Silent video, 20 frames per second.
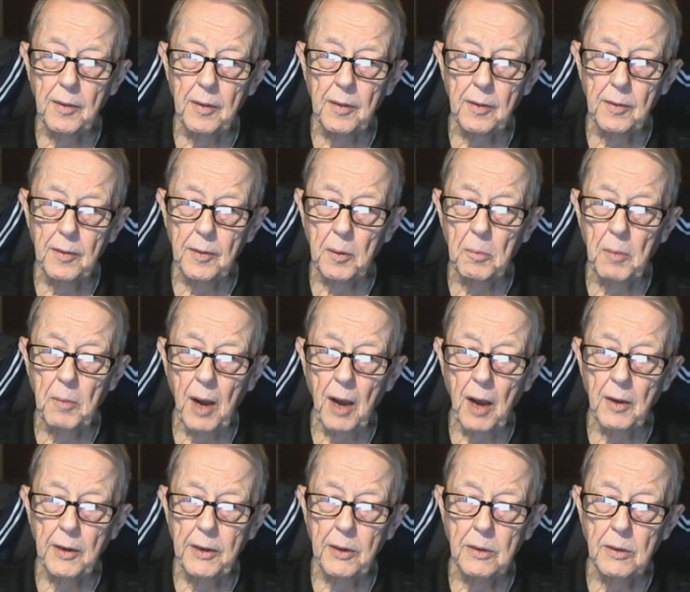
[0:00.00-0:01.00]
the
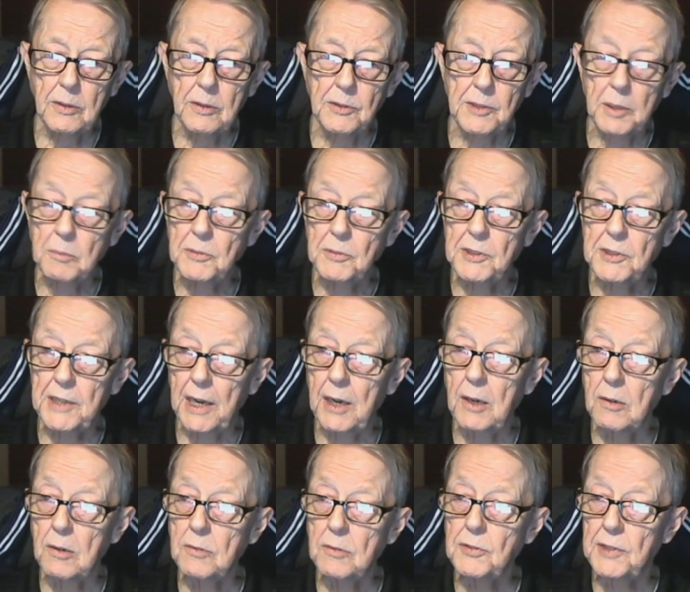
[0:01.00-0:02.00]
molecules
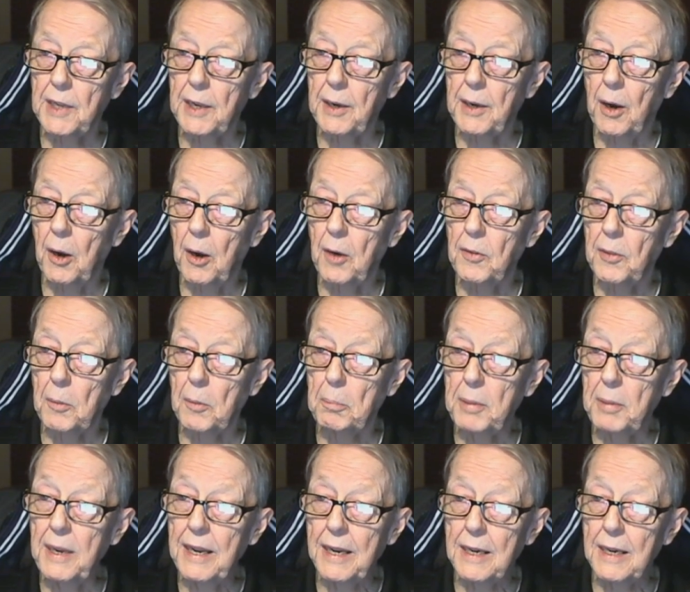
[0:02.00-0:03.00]
themselves that are the
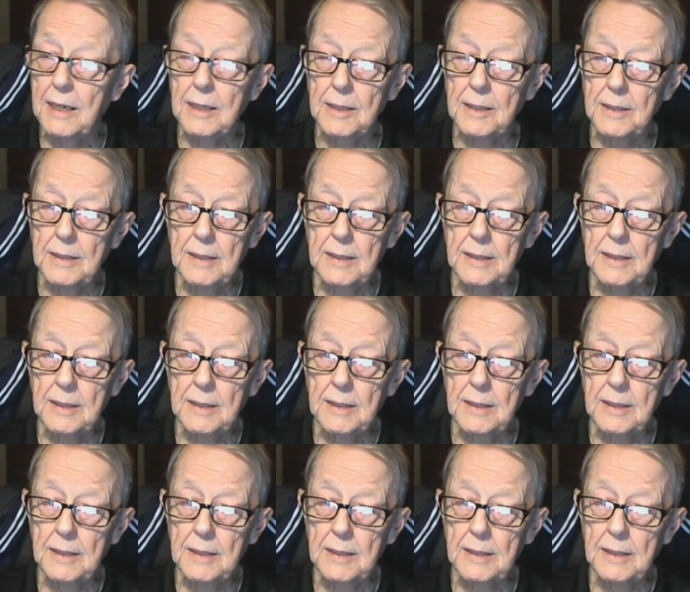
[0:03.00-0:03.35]
peak.